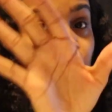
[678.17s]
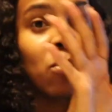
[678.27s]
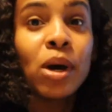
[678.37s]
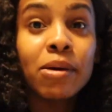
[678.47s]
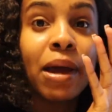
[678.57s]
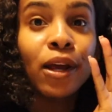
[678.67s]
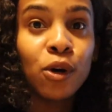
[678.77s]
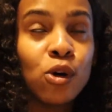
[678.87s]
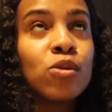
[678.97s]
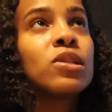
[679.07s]
Well, one of my
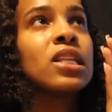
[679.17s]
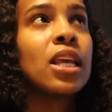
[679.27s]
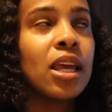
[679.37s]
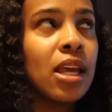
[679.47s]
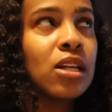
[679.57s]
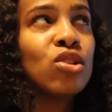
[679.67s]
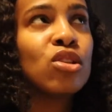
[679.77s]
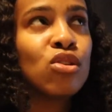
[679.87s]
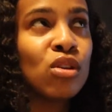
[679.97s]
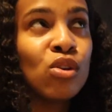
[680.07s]
goals
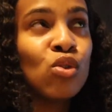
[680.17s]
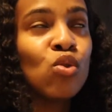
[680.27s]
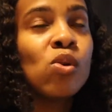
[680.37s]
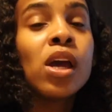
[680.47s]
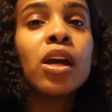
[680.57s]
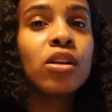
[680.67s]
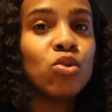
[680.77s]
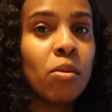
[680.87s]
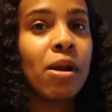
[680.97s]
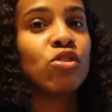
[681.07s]
is to
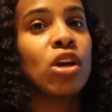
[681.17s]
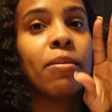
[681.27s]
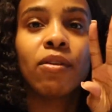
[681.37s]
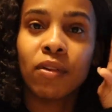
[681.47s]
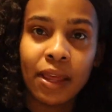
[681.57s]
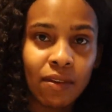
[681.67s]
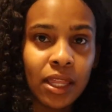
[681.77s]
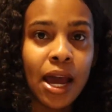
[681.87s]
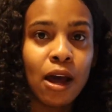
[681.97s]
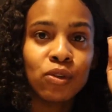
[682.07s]
do a better job of leaving
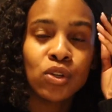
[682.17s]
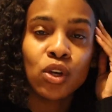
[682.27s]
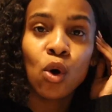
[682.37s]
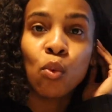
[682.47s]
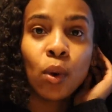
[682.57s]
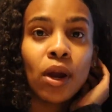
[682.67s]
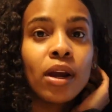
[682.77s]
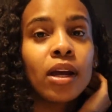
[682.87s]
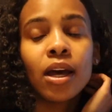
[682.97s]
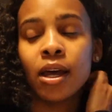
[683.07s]
the house to go work.